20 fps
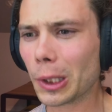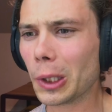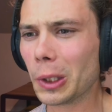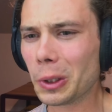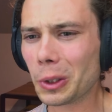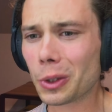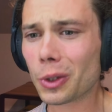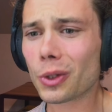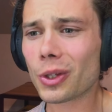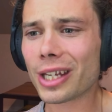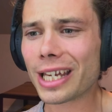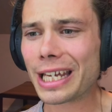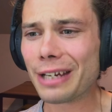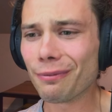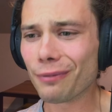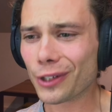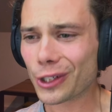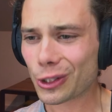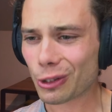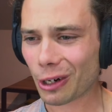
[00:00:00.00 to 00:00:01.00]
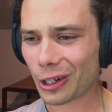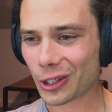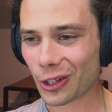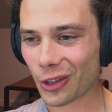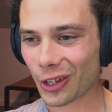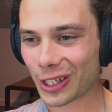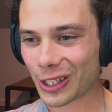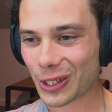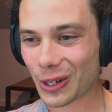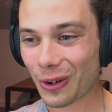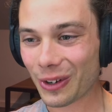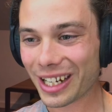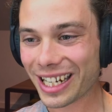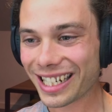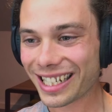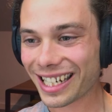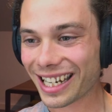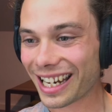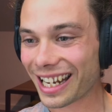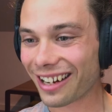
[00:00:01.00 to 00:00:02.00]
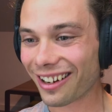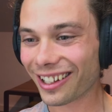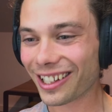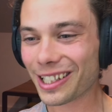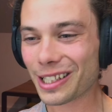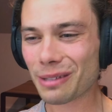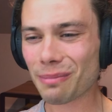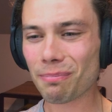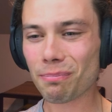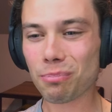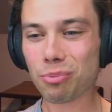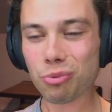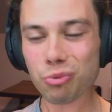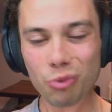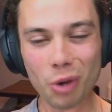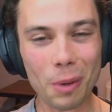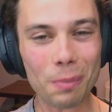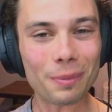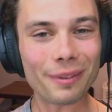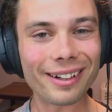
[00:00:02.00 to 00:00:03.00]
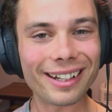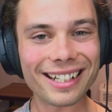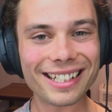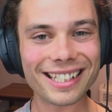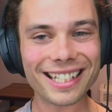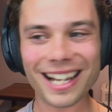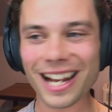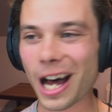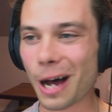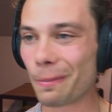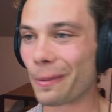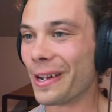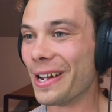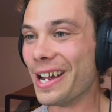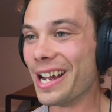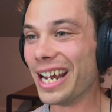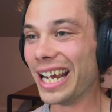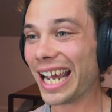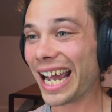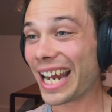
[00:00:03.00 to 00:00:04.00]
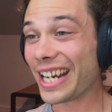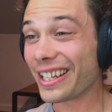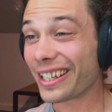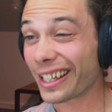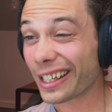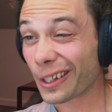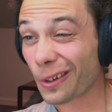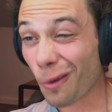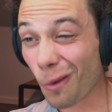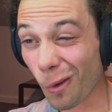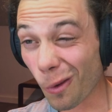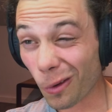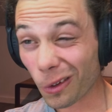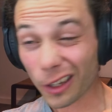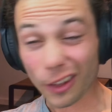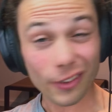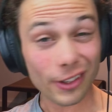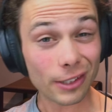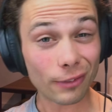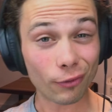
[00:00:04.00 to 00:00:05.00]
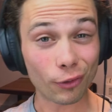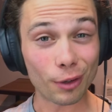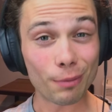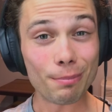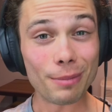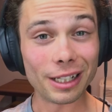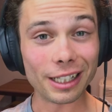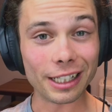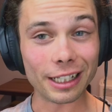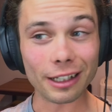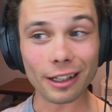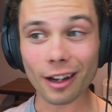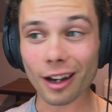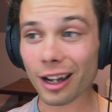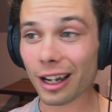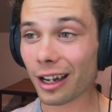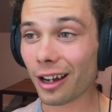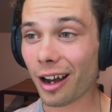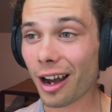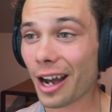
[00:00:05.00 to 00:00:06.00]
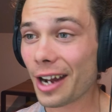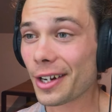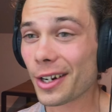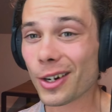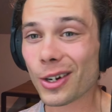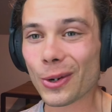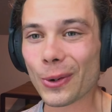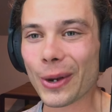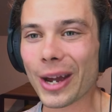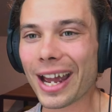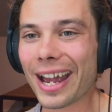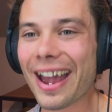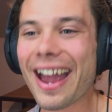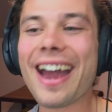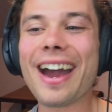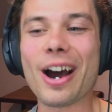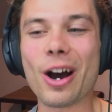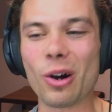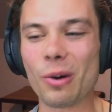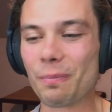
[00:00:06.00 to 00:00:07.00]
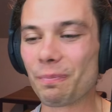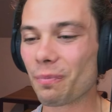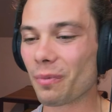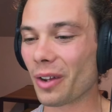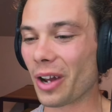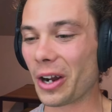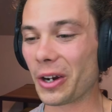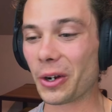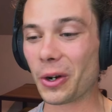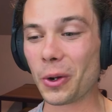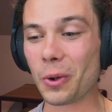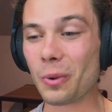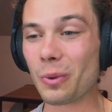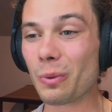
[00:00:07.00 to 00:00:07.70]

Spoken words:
look at the infrastructure that has gone into here. Like, it's properly set up, and you're getting all of this for $1 million. I don't know how. I don't know